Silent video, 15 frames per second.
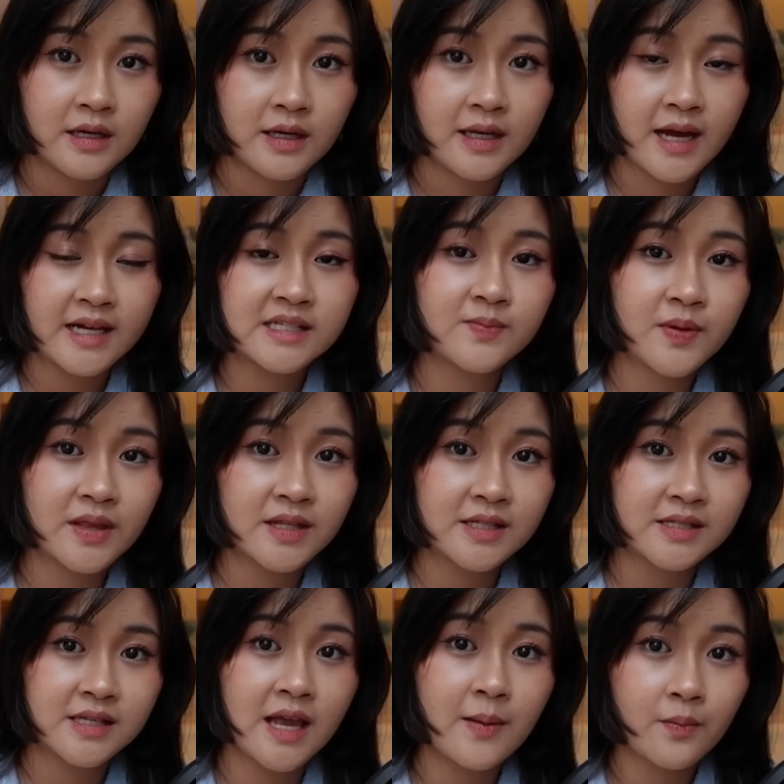It has been
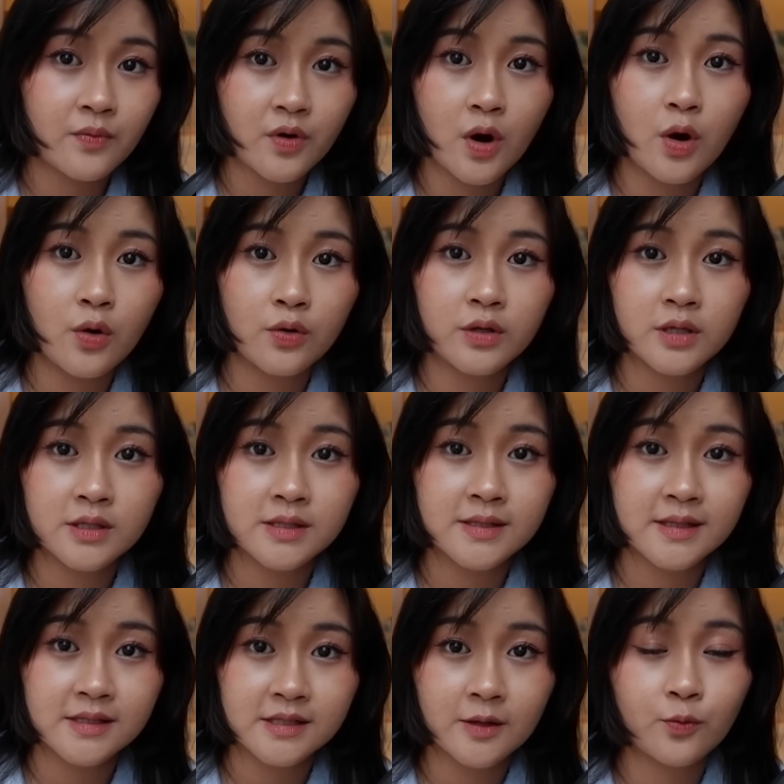the same road
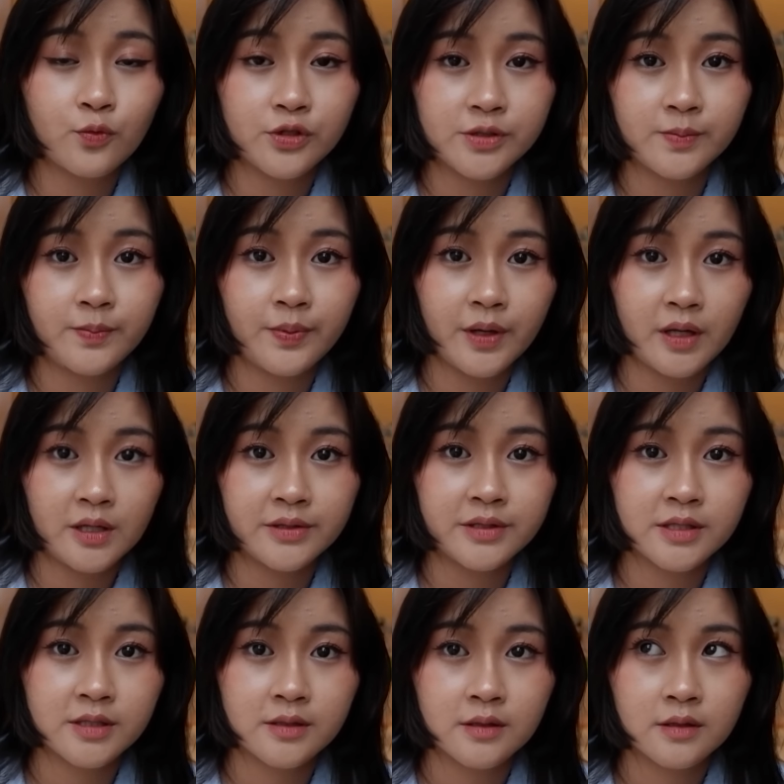since it was
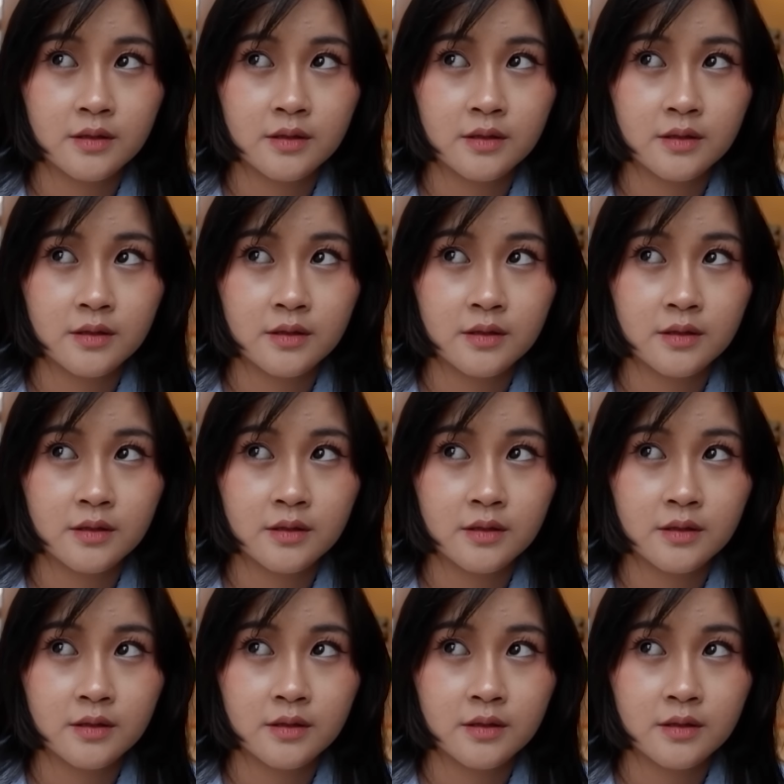built